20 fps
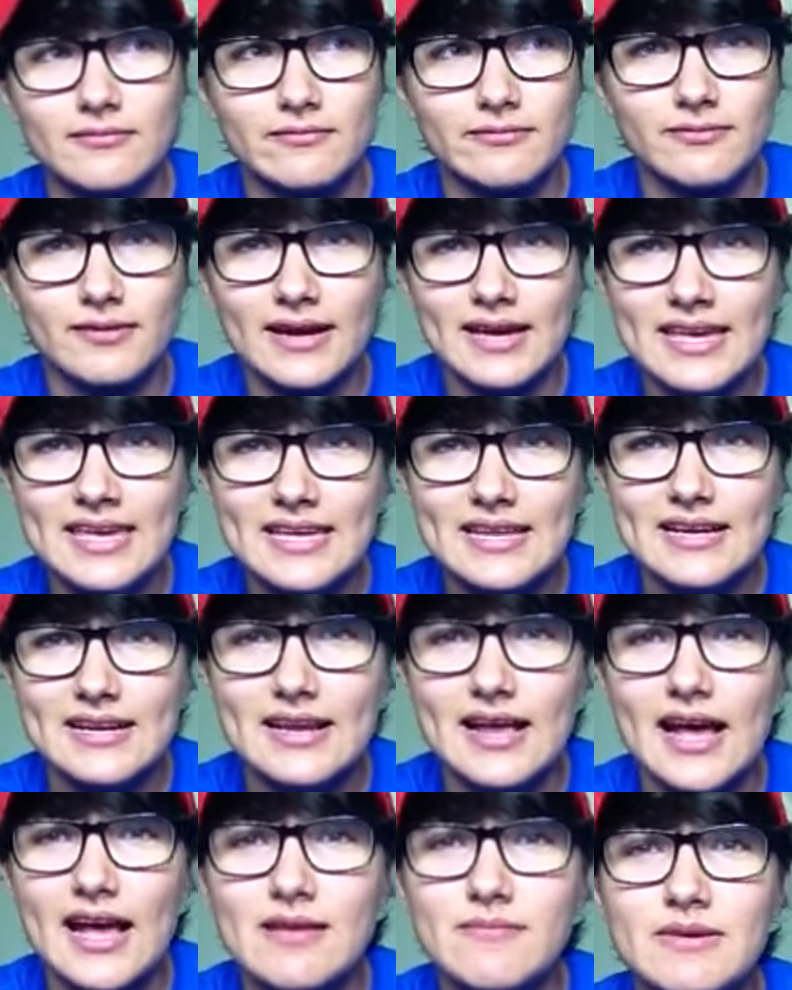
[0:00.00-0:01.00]
Right?
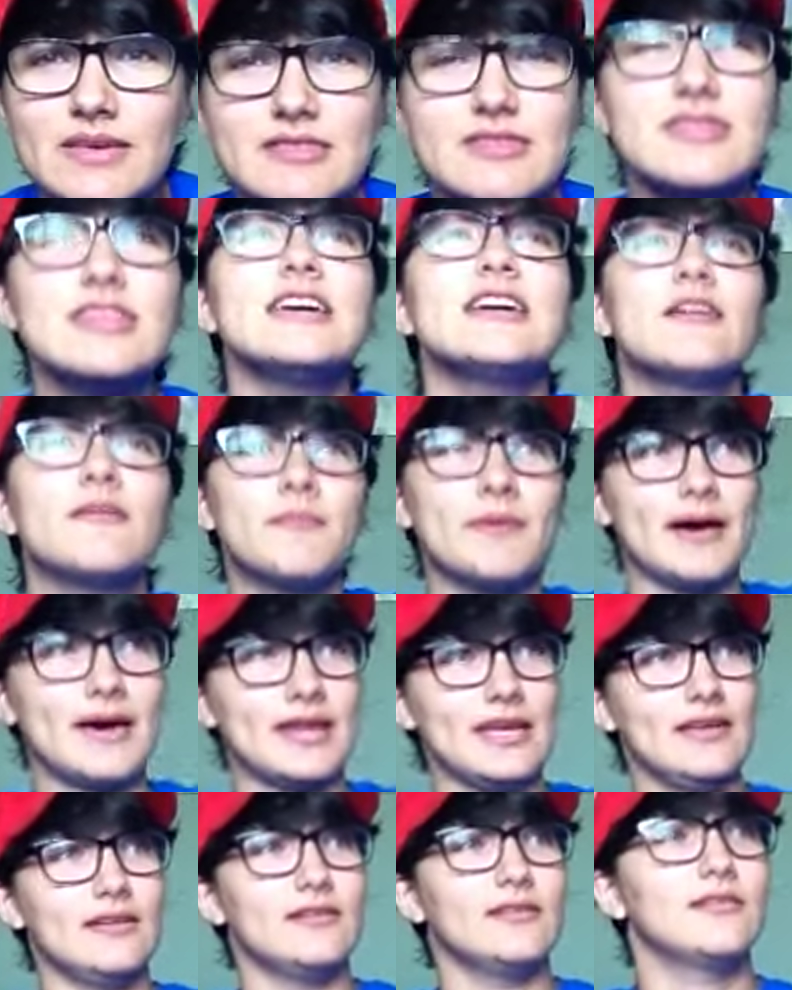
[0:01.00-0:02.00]
I mean, think about
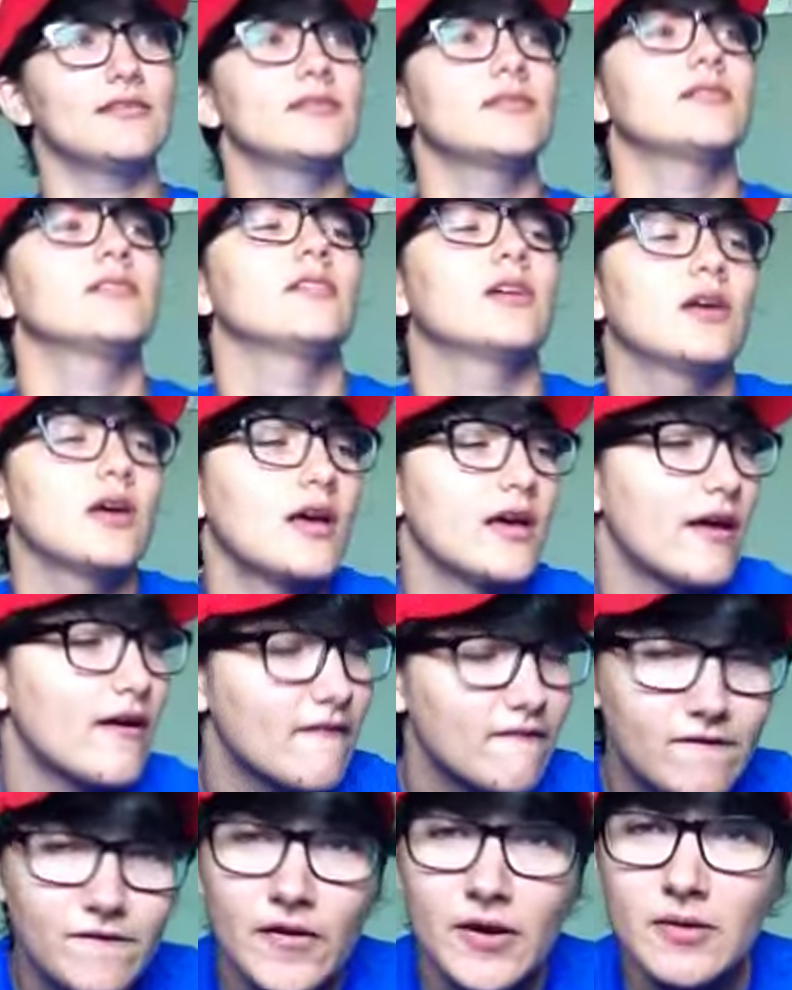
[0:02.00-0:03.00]
it.
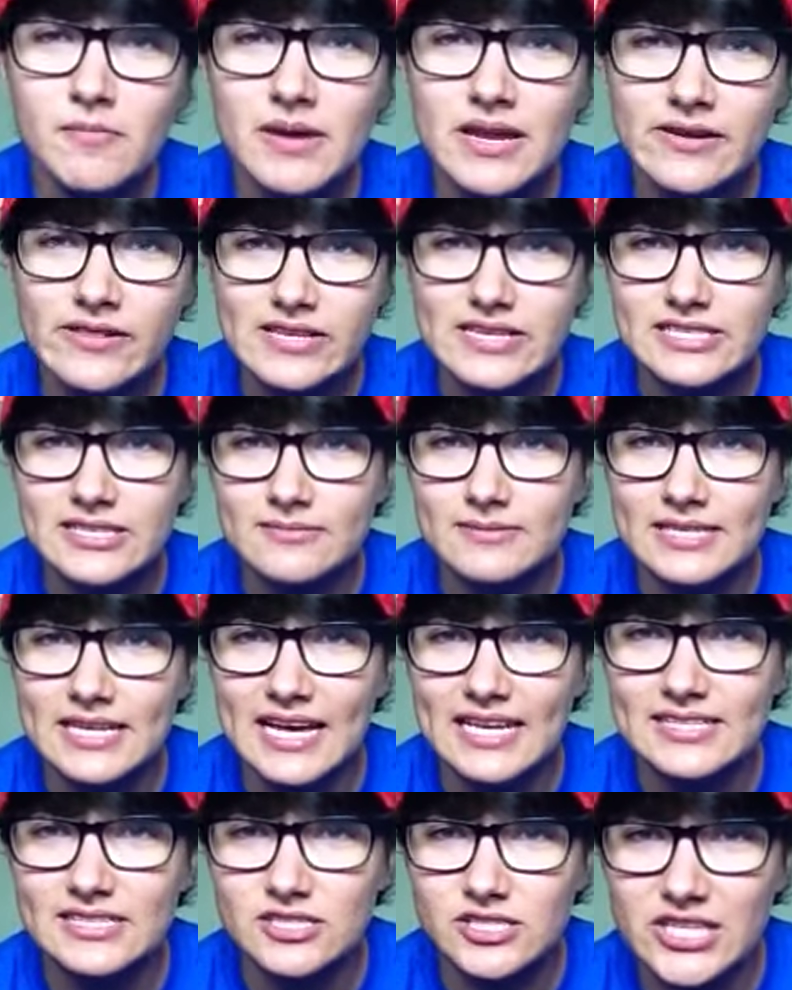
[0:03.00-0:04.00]
Fundamentally, something
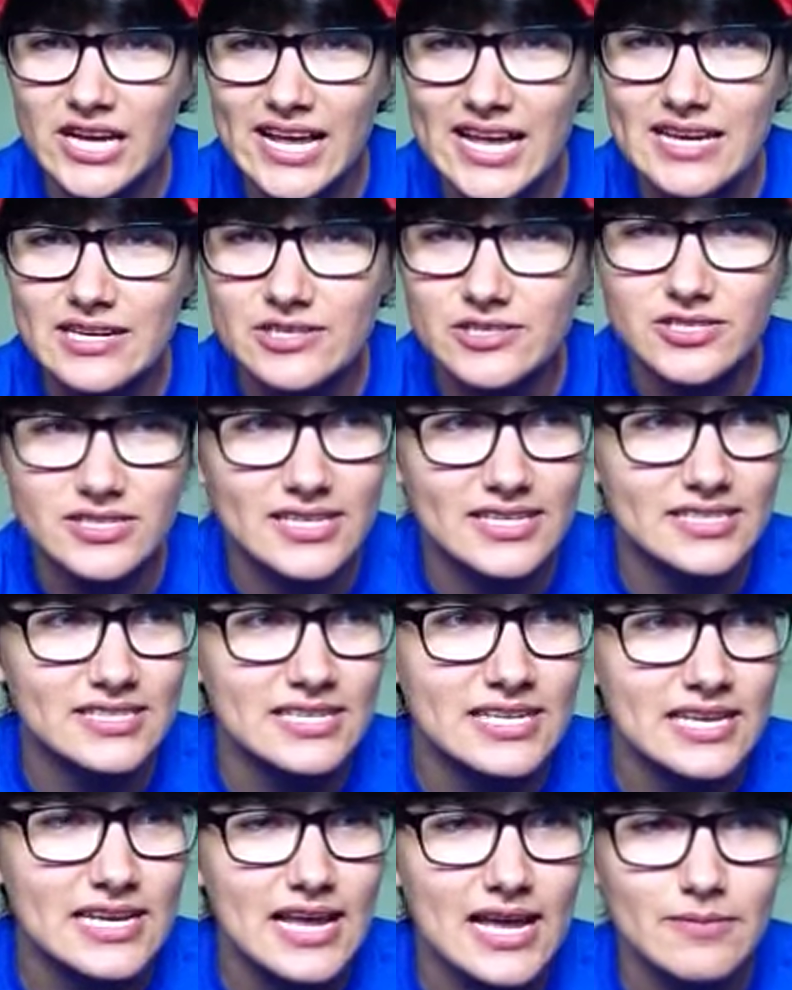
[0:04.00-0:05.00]
has to change, doesn't
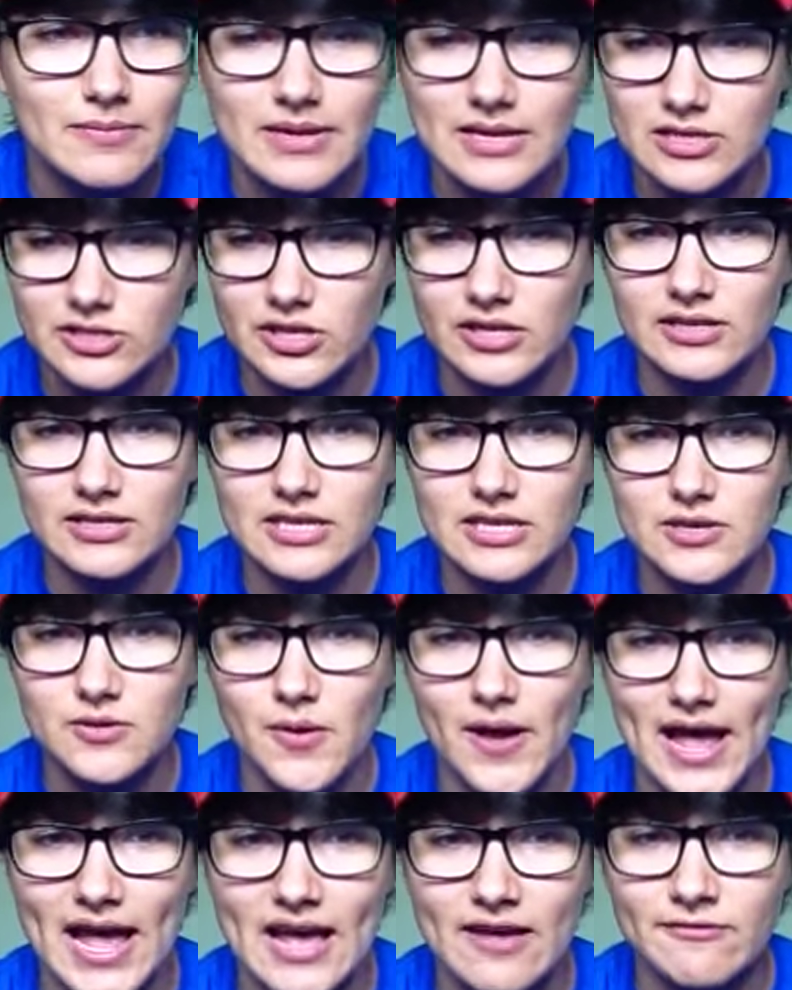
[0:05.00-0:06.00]
it? I mean, suddenly you
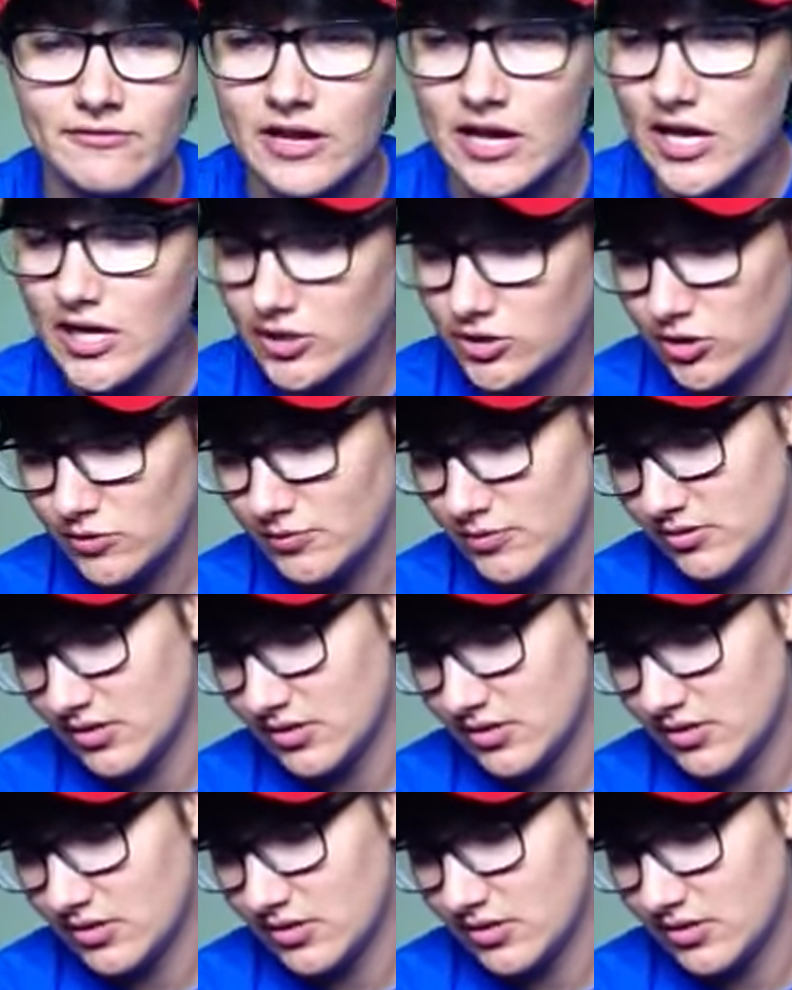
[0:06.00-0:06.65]
have super